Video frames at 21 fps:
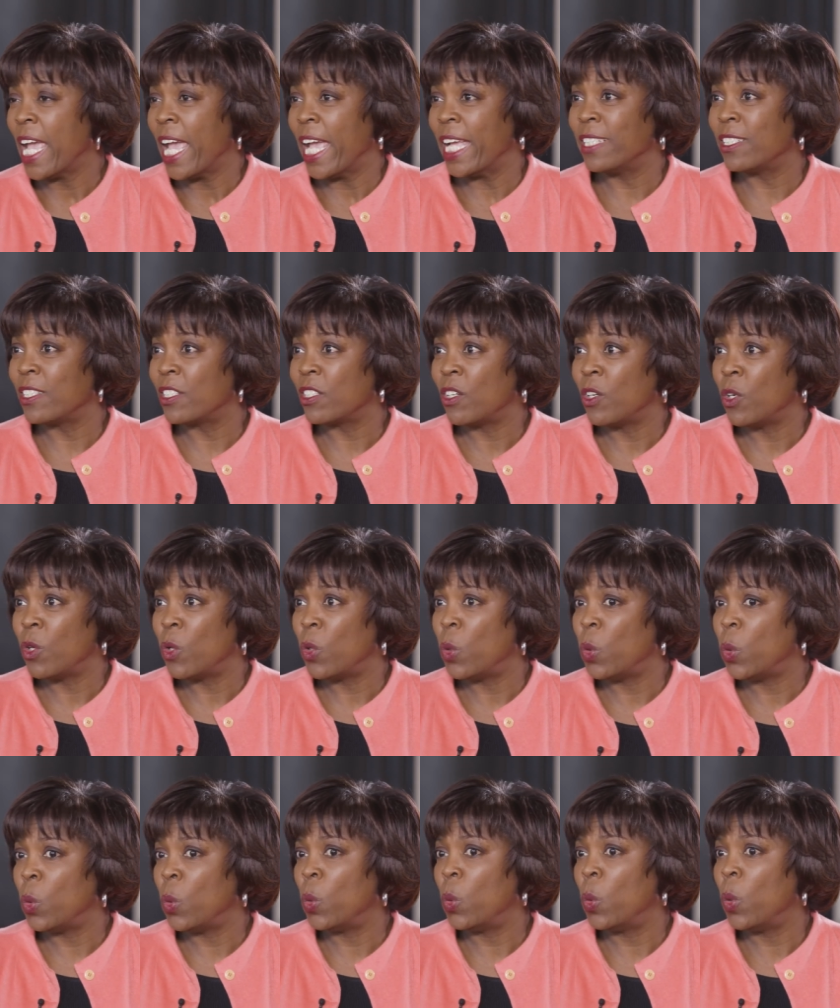And
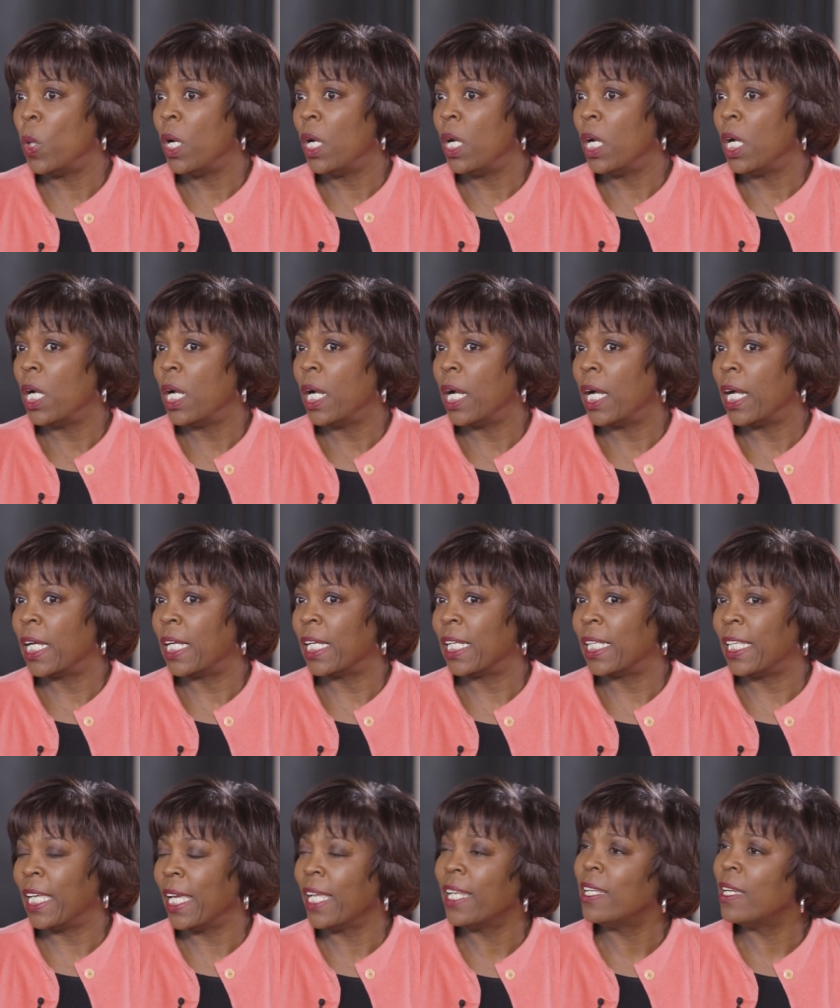so
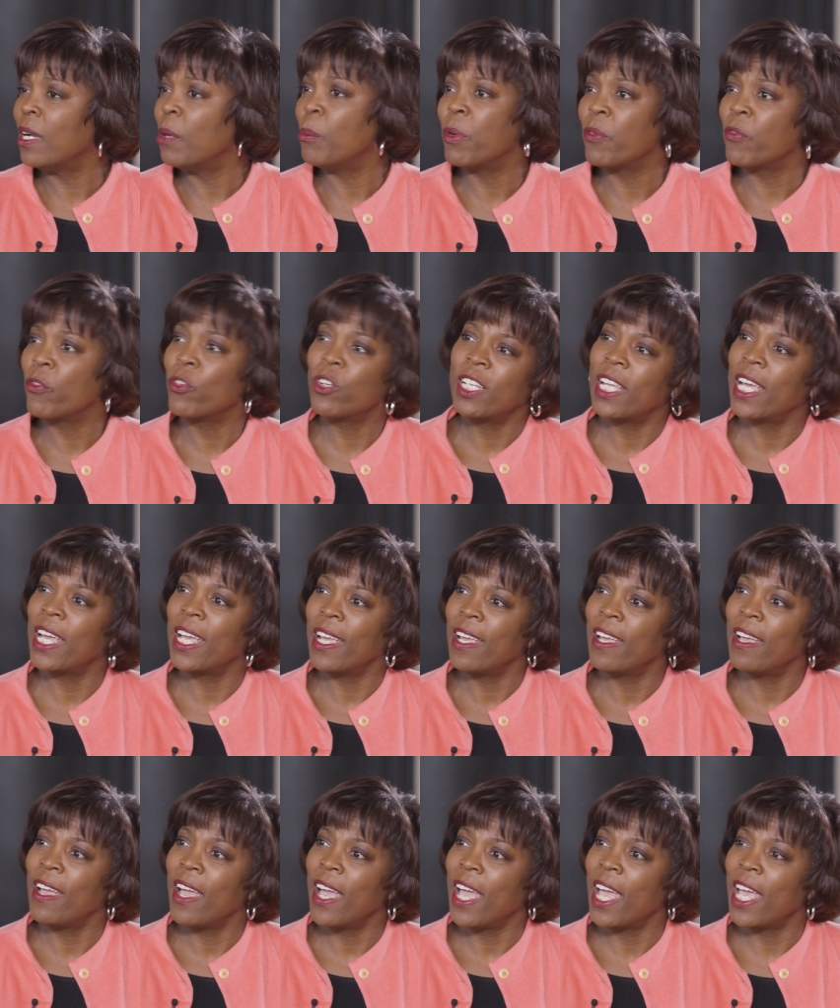getting up every
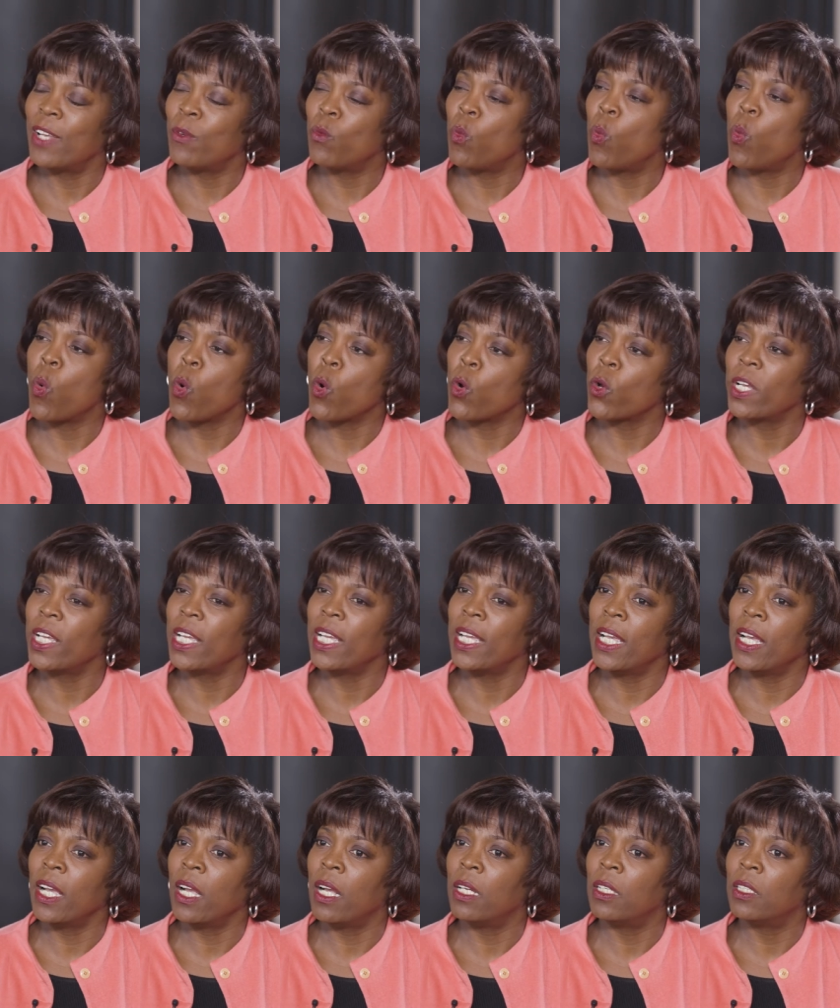day and
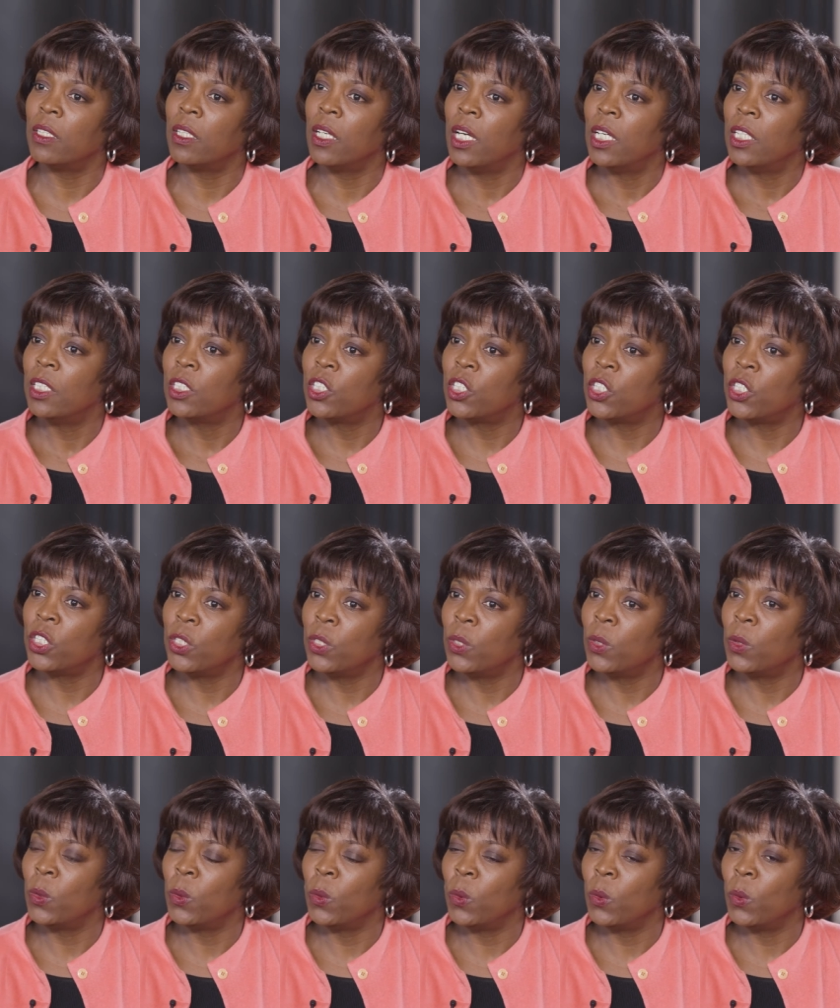working
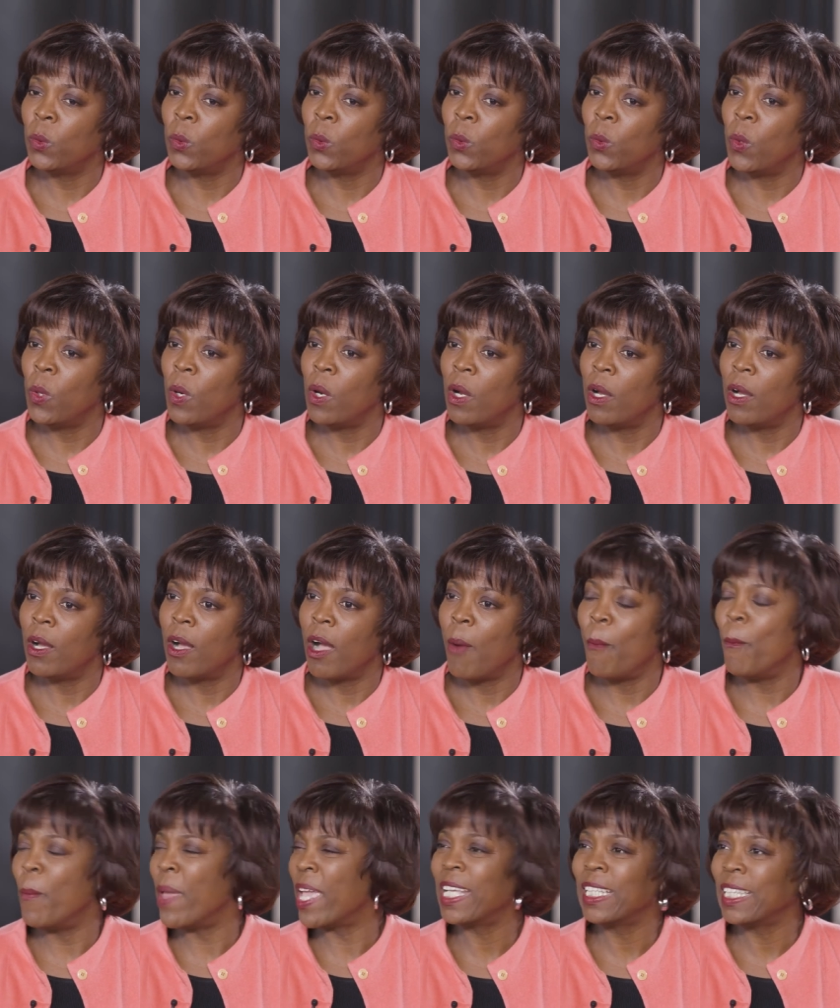to
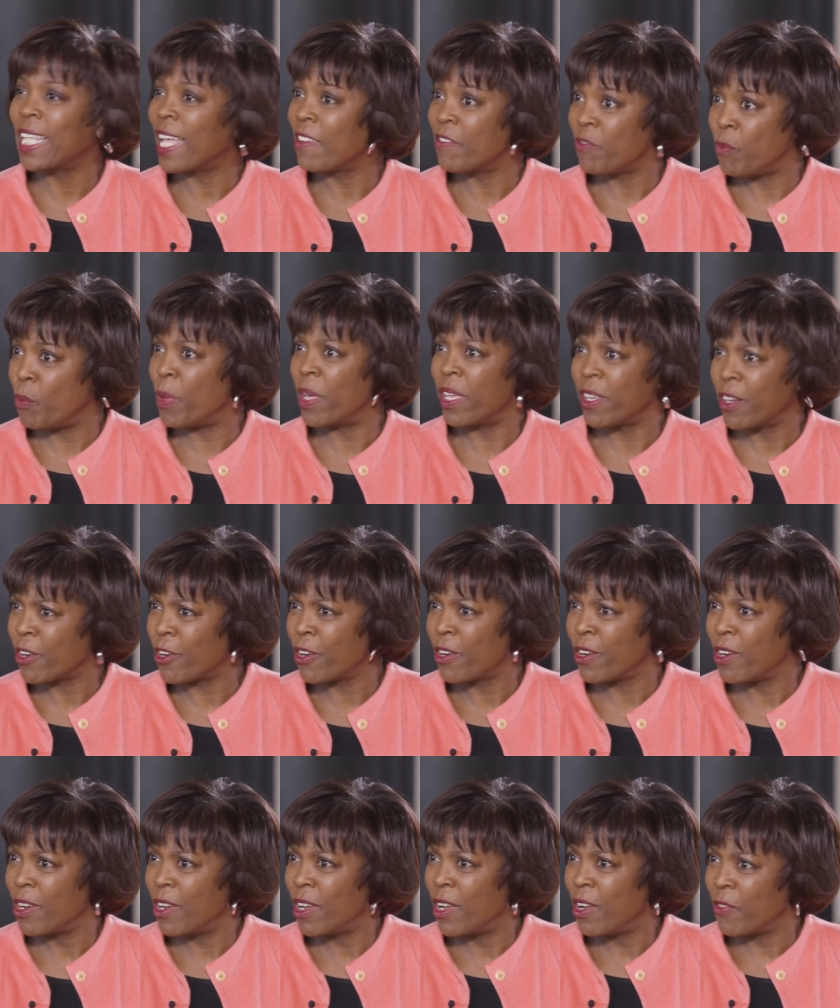make life better
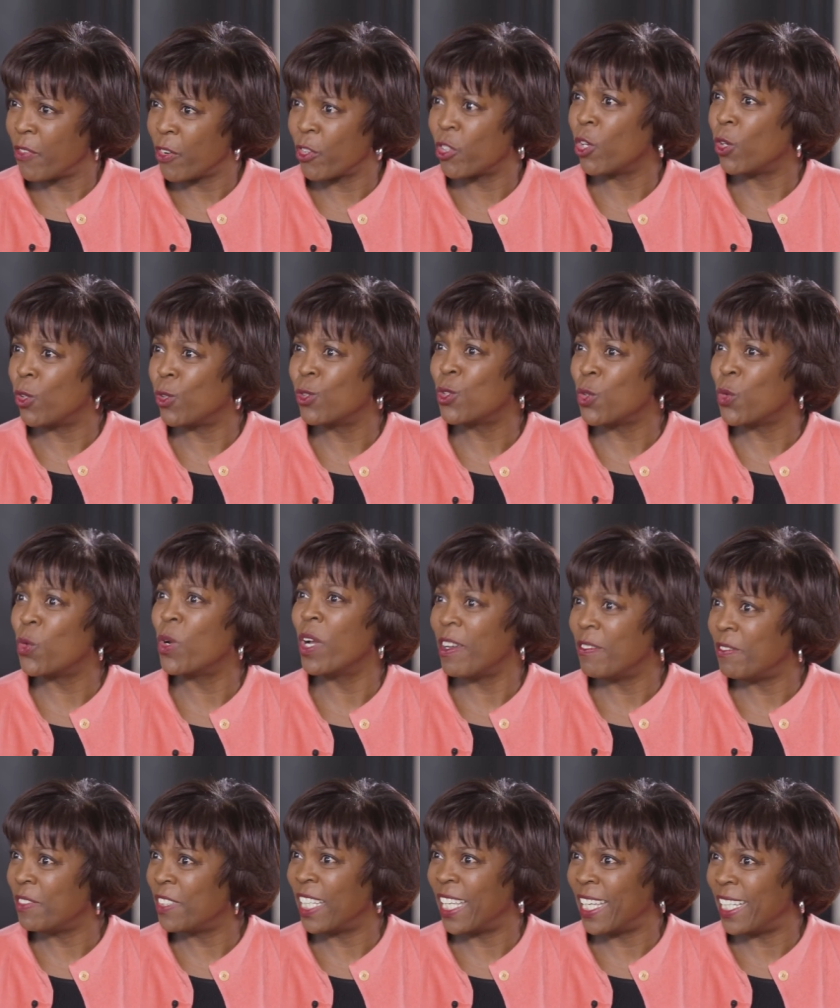for those who
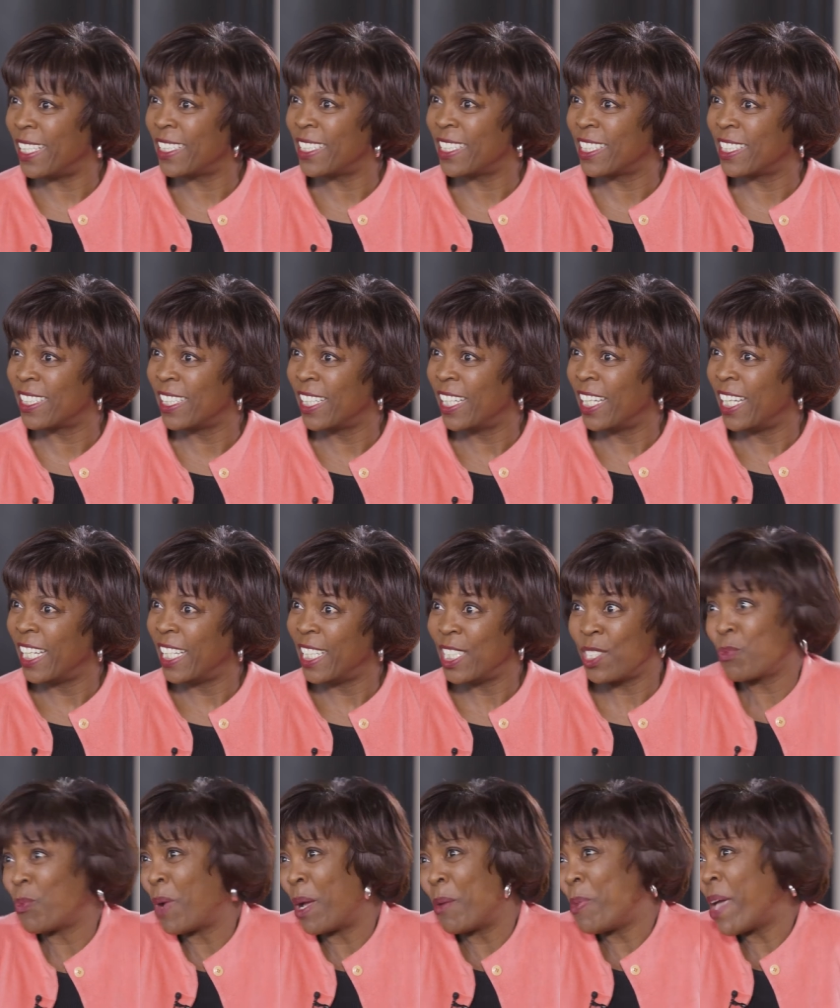have less
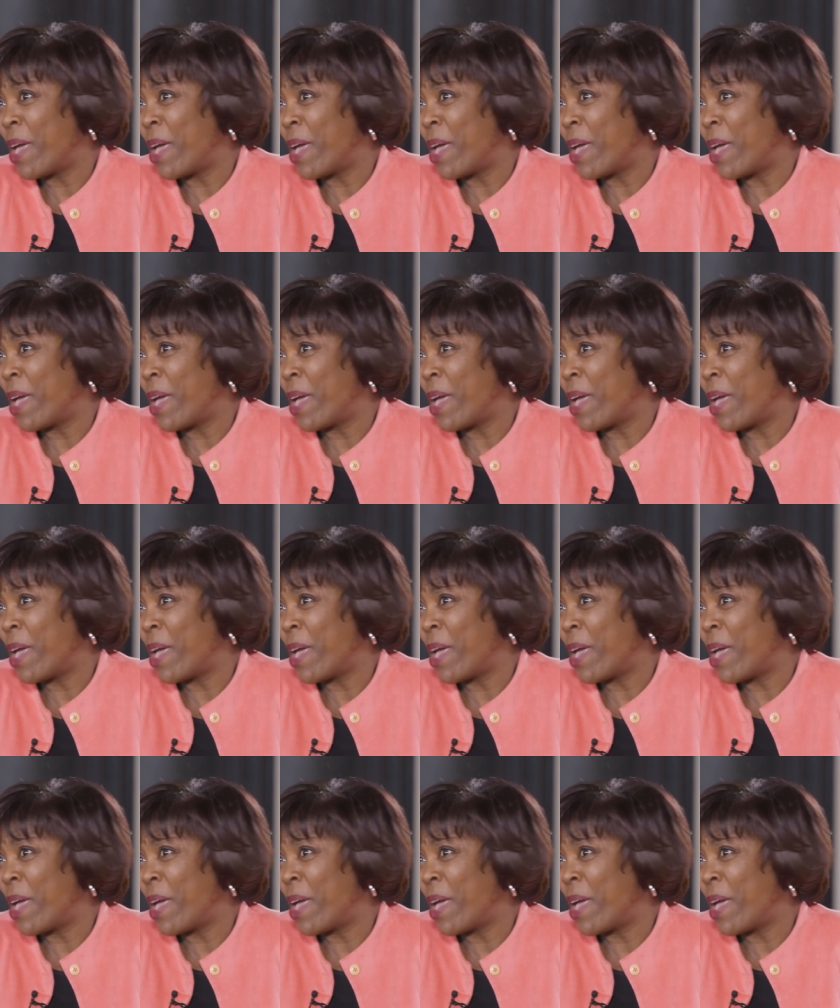is my